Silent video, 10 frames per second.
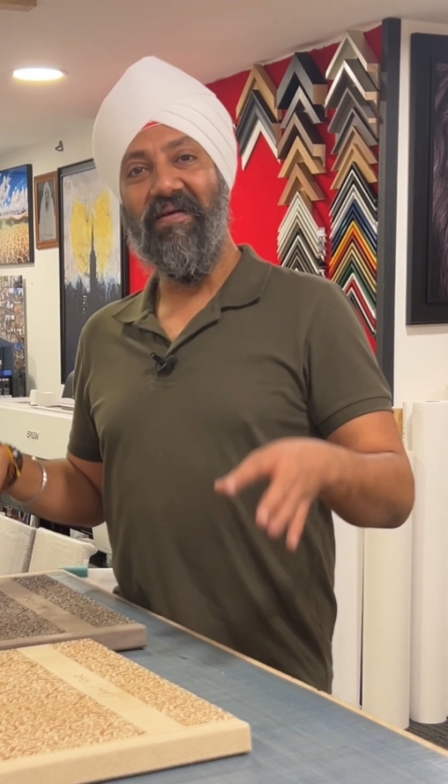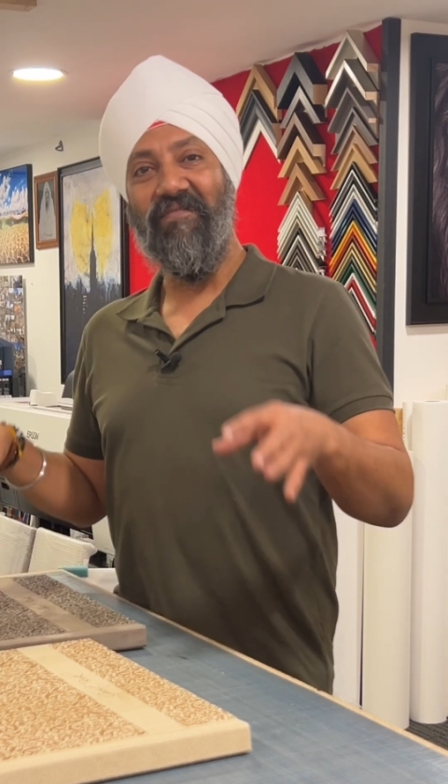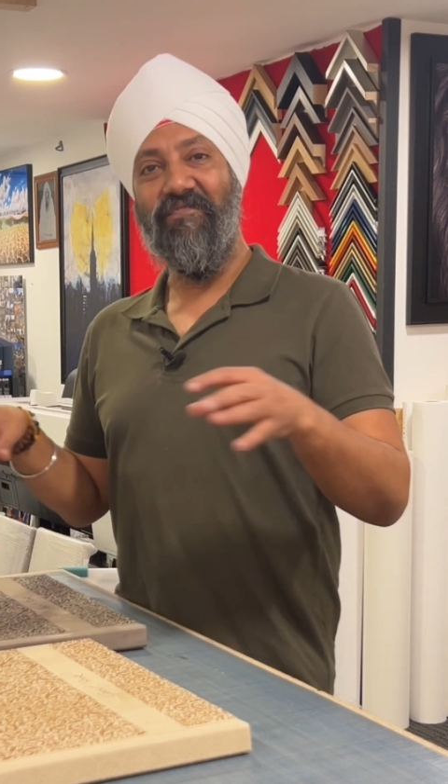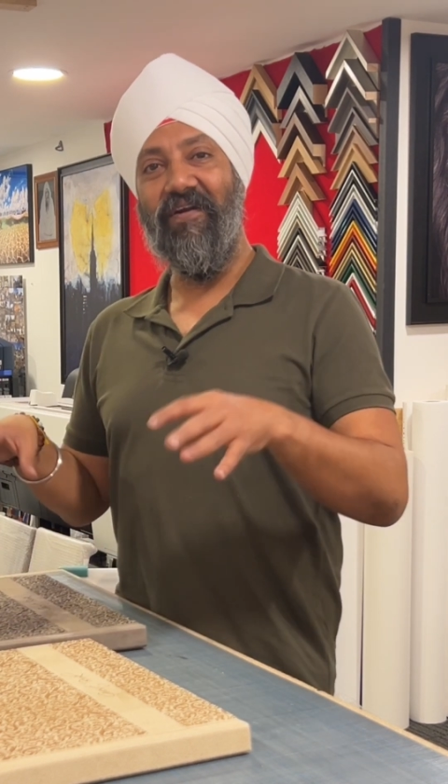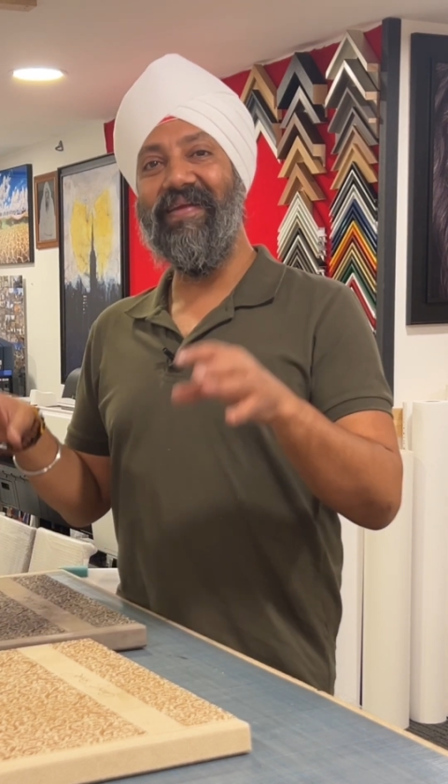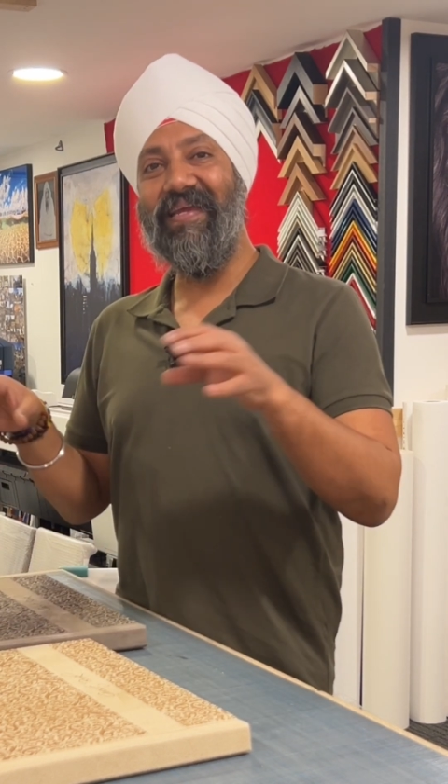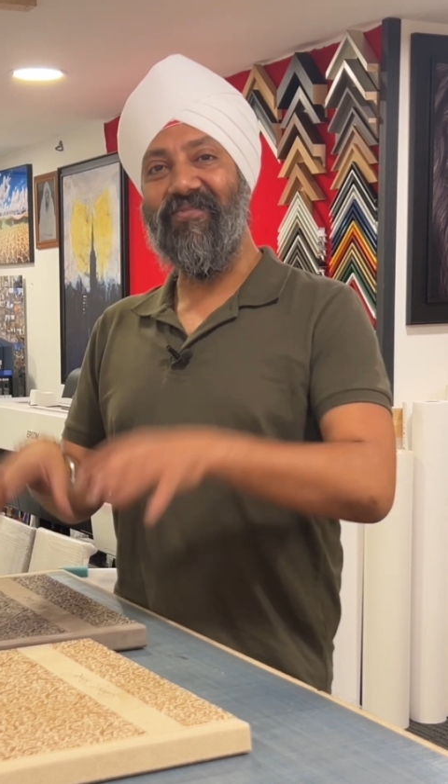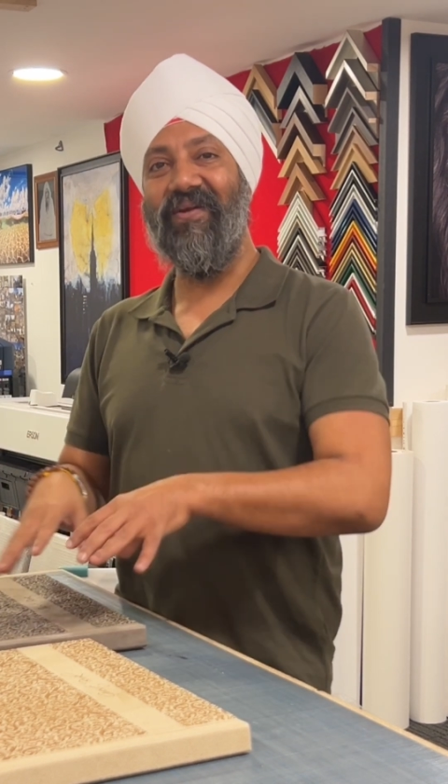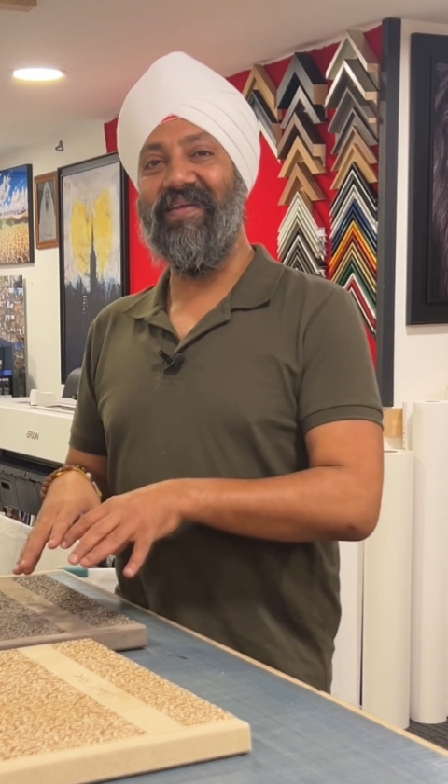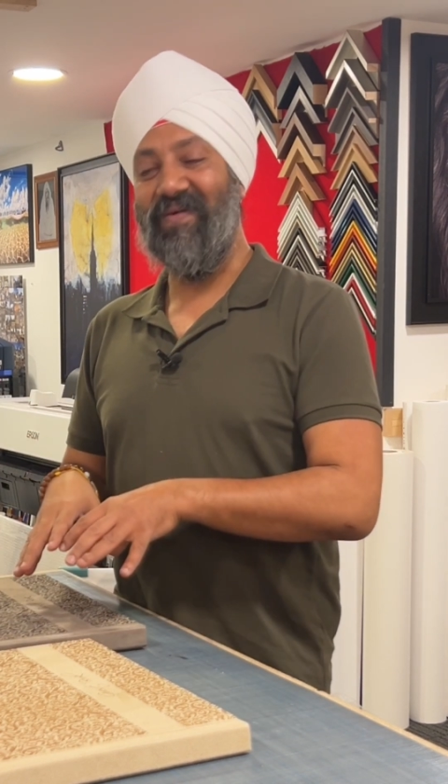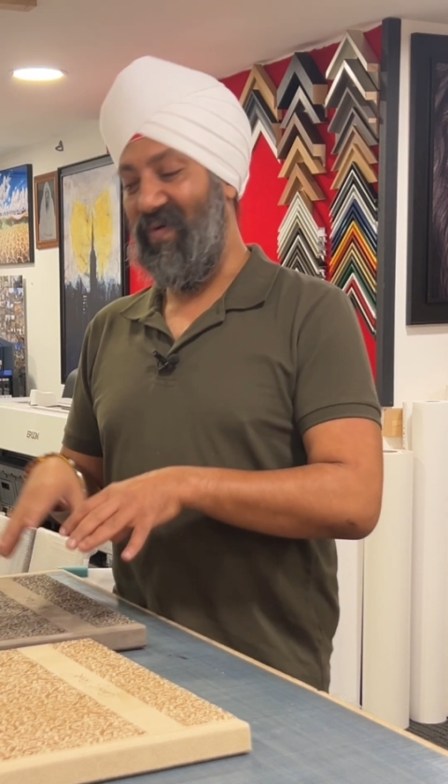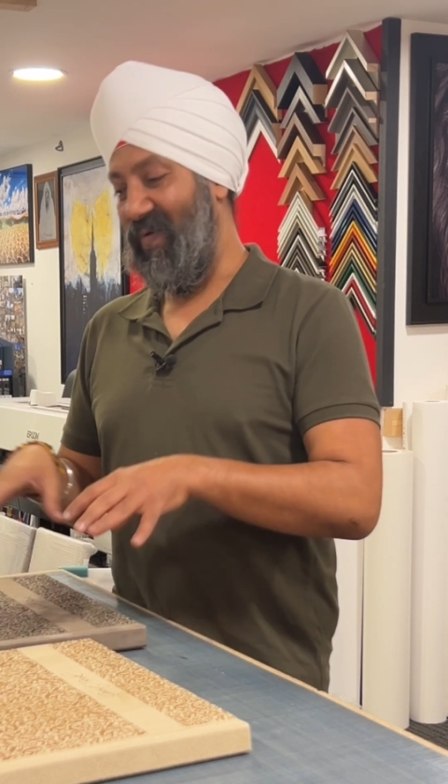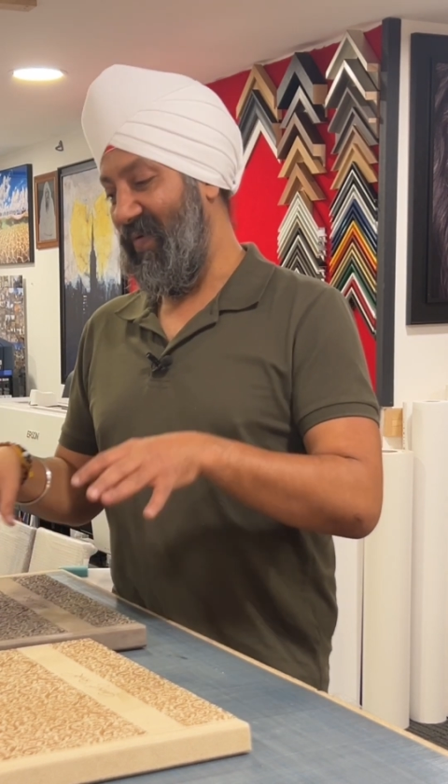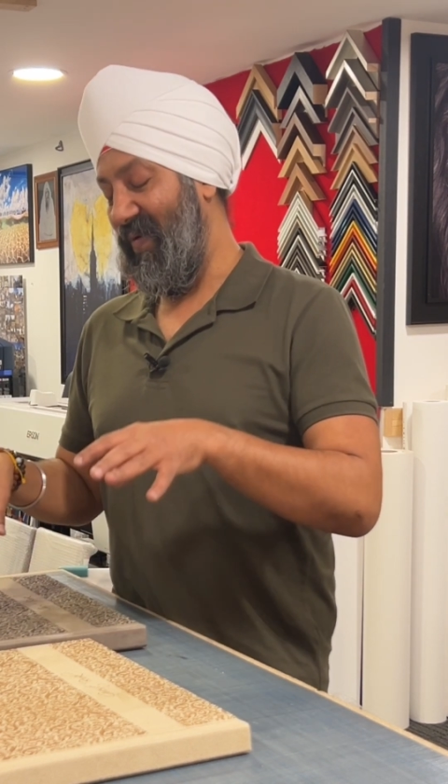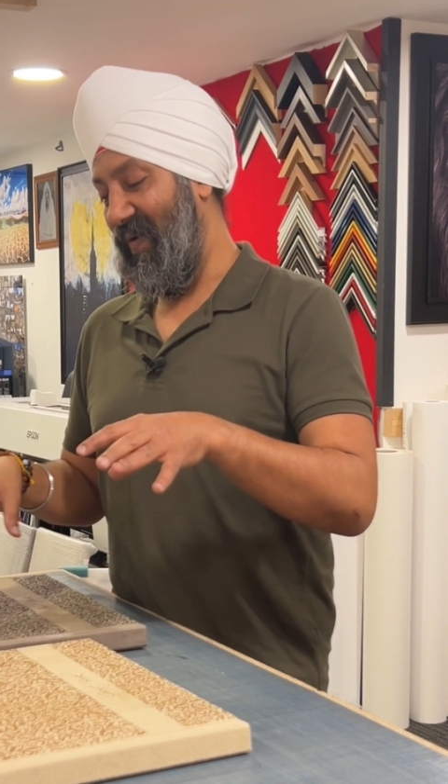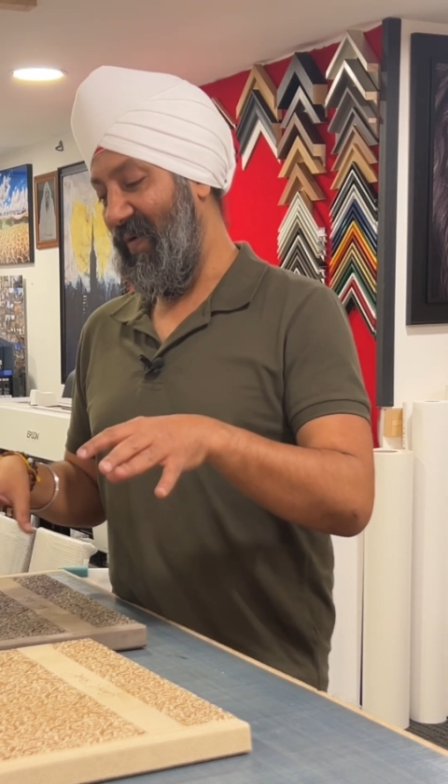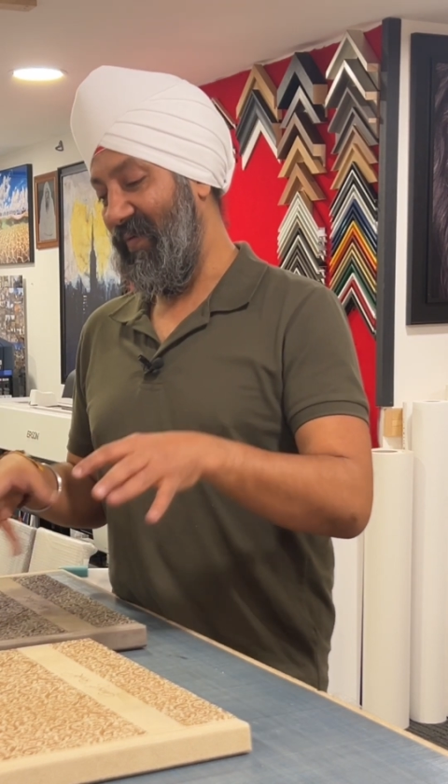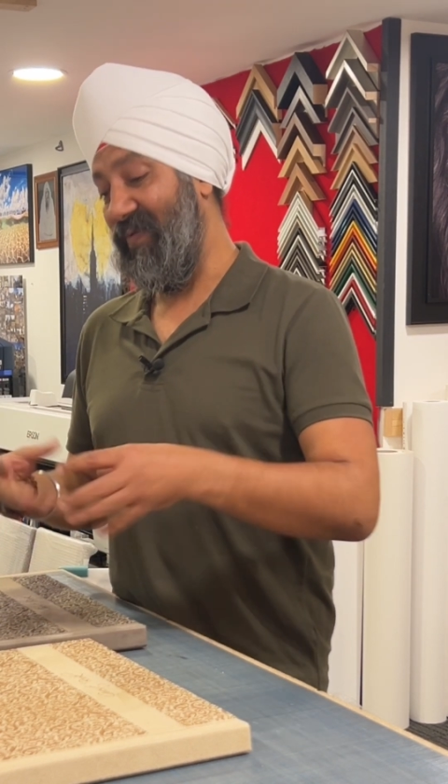very critical or